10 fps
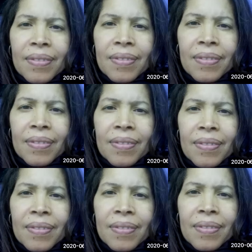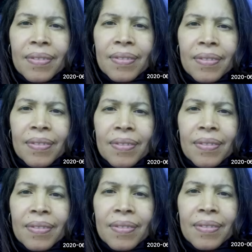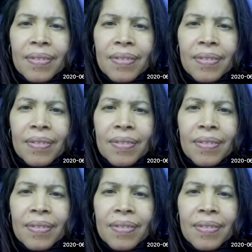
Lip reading: Nothing is said.